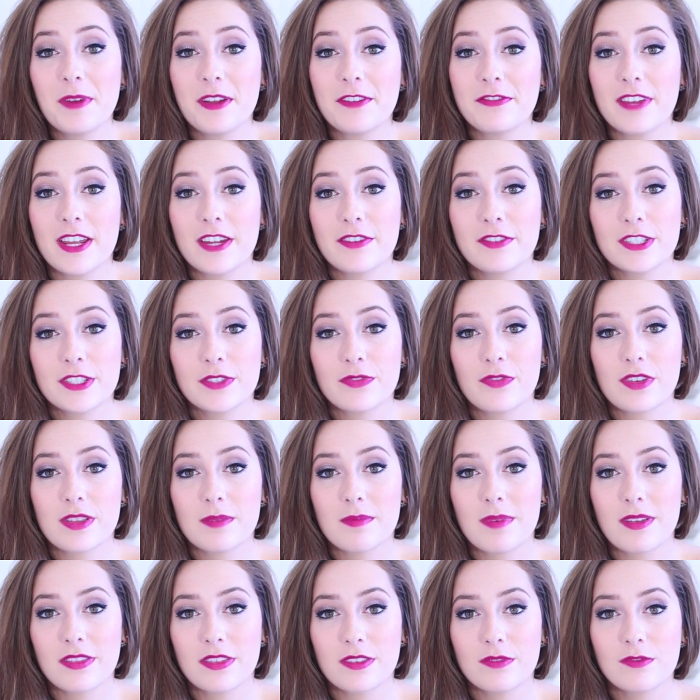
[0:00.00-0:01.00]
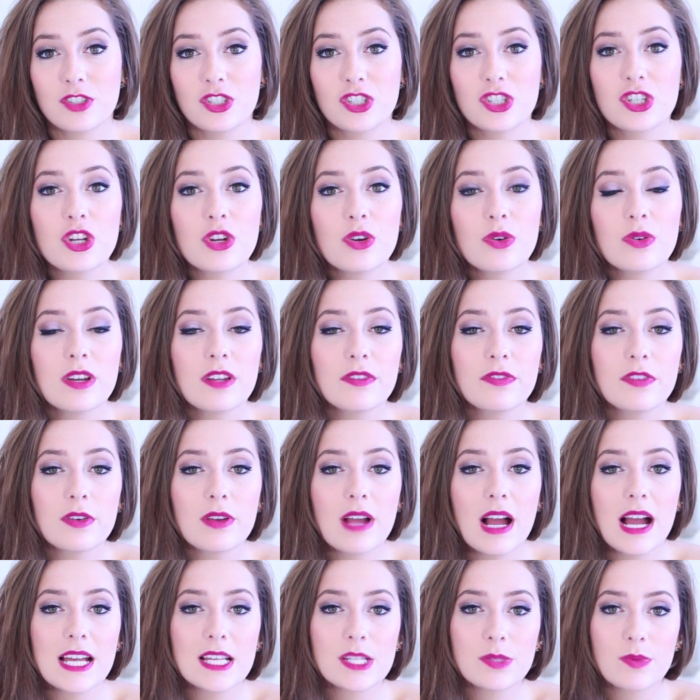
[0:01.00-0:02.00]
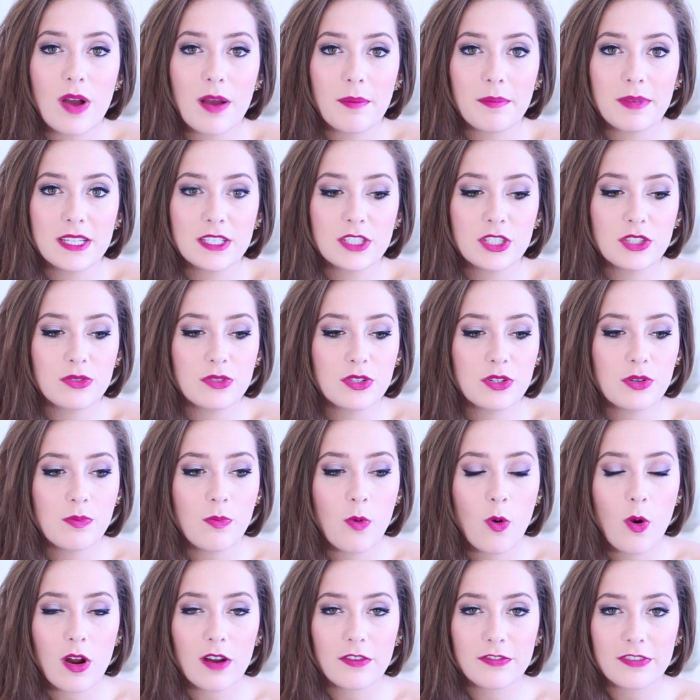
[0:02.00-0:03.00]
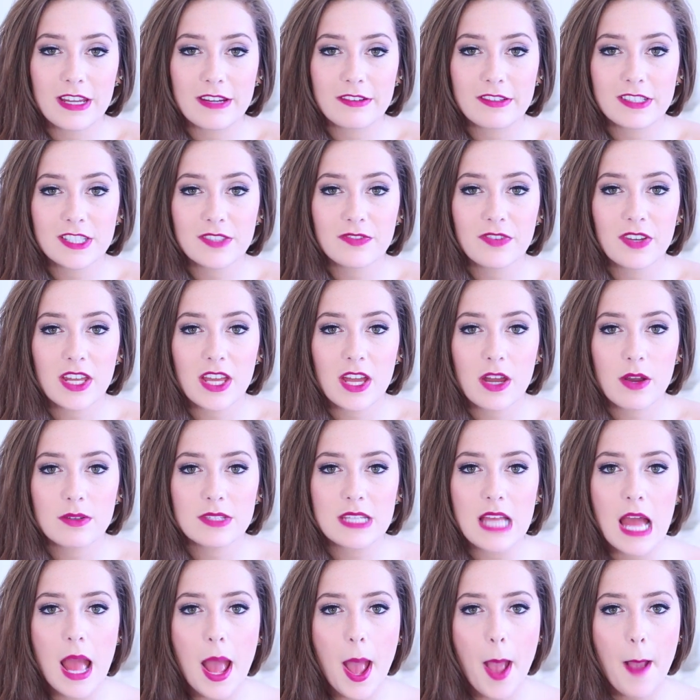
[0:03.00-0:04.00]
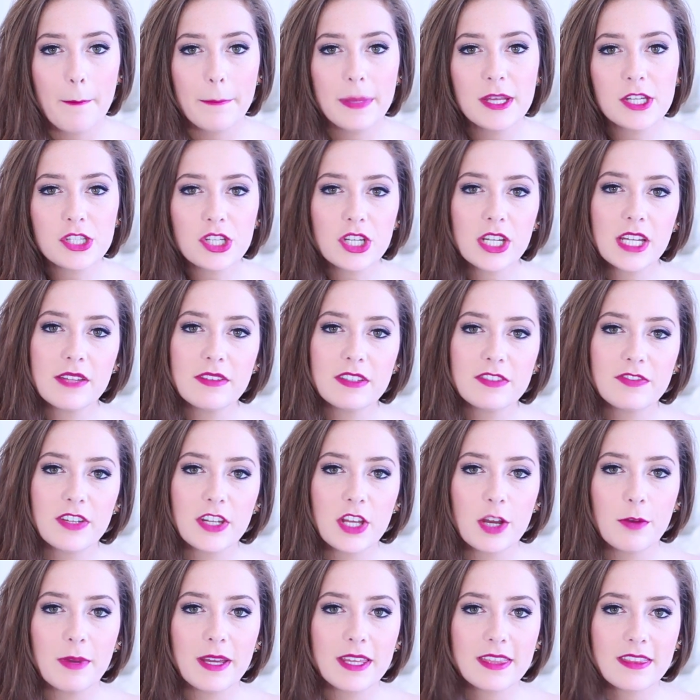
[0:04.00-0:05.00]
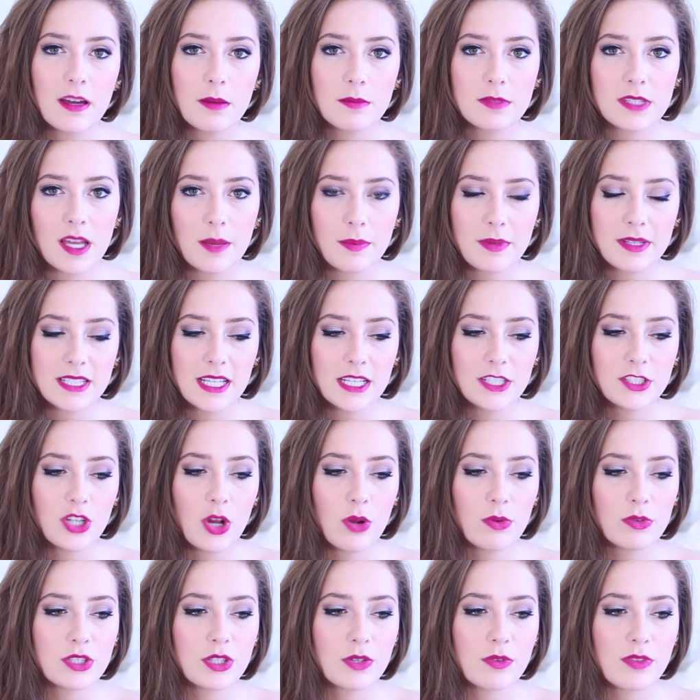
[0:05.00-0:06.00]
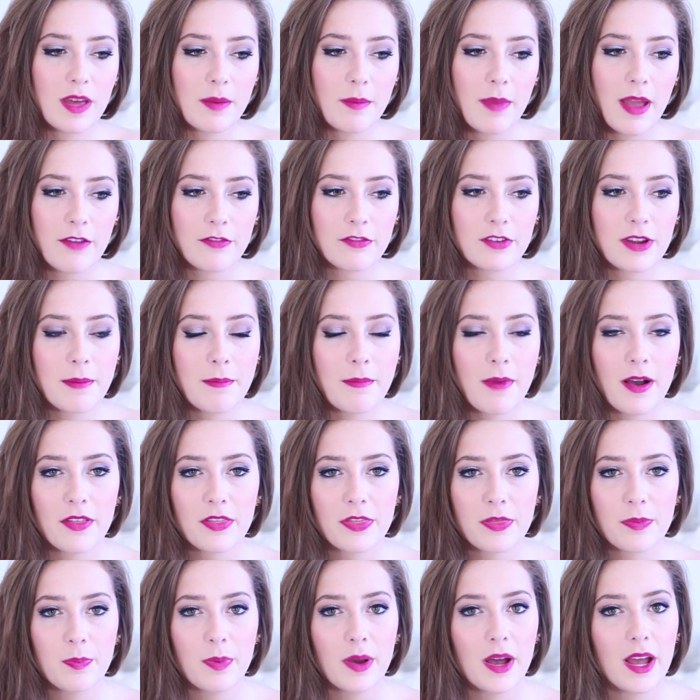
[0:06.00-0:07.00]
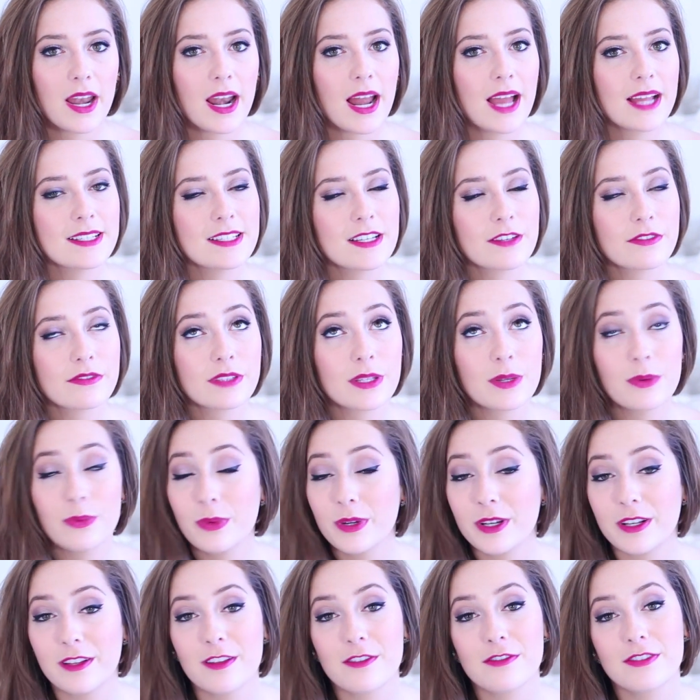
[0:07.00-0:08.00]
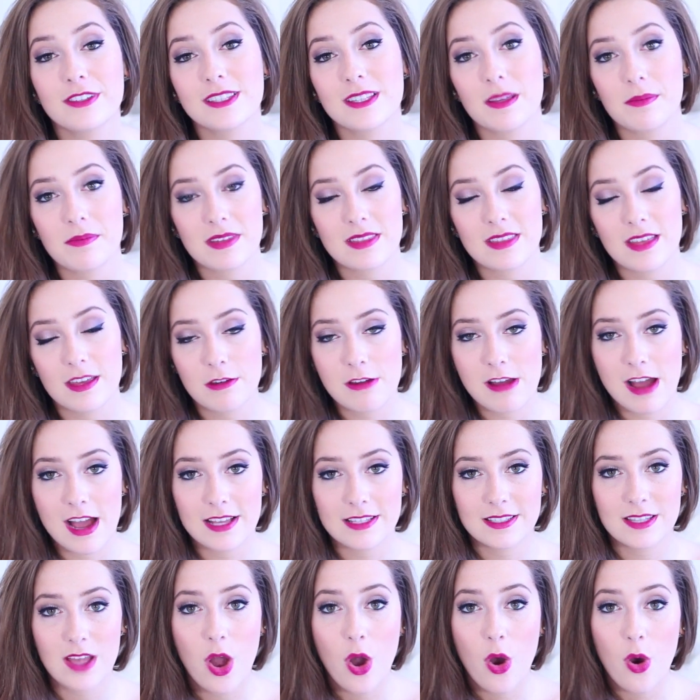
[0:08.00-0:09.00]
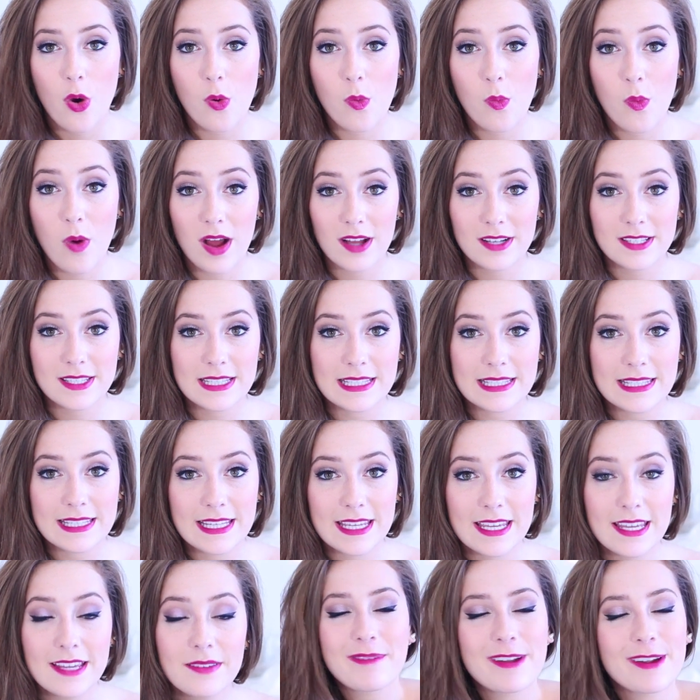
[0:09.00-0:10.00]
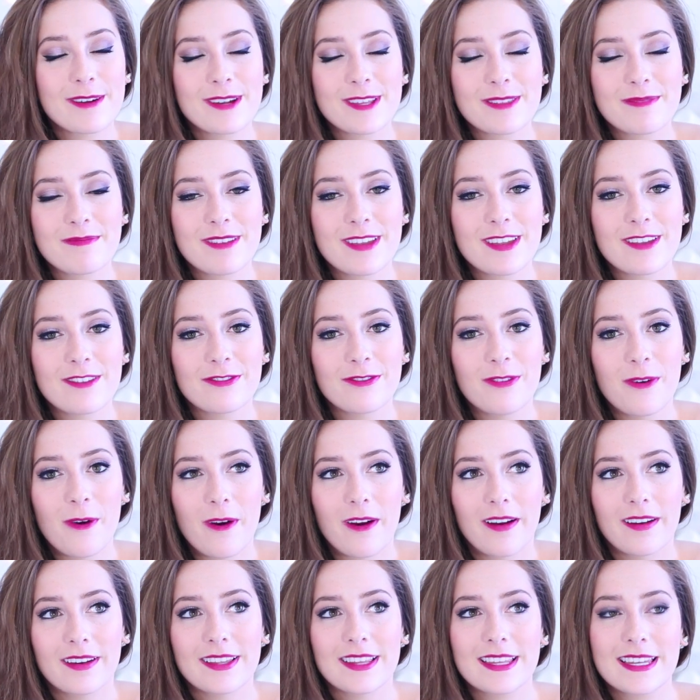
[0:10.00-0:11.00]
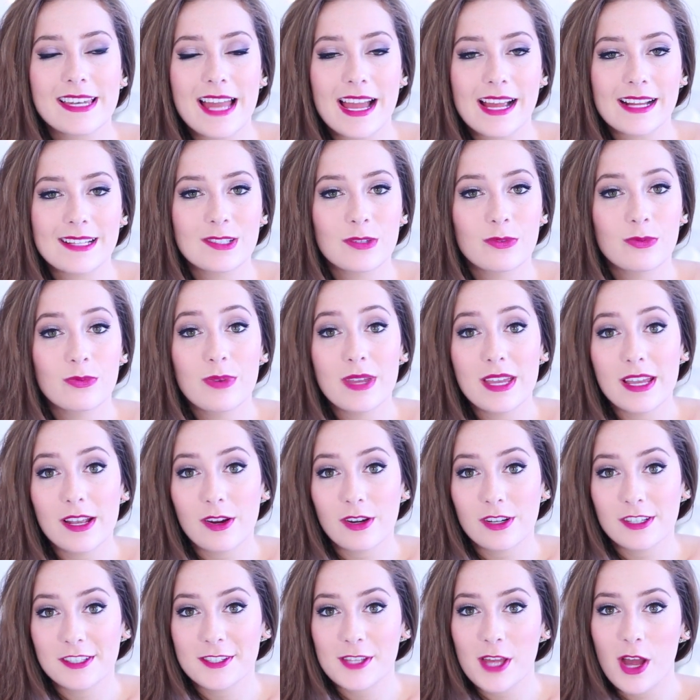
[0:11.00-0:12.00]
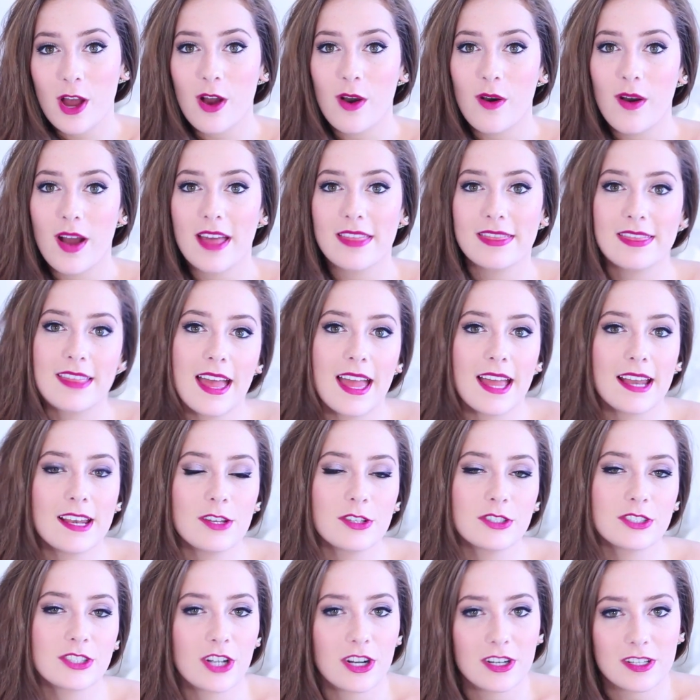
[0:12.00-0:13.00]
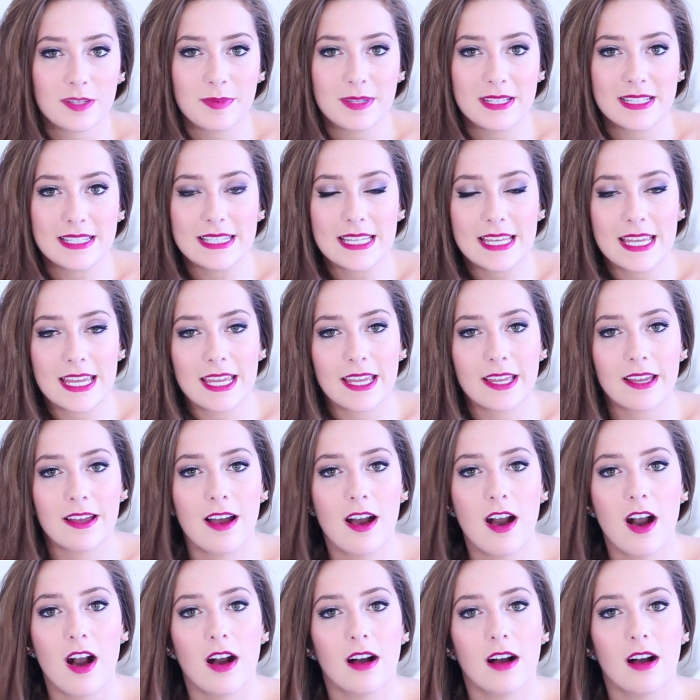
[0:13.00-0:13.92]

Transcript: of my favorites for the month of June. If you guys want me to do more favorites videos, be sure to give this video a big thumbs up because I don't do them every month, but I definitely will if it's something that you guys want to see. Bear with me for the next week or so, and then you'll start to be seeing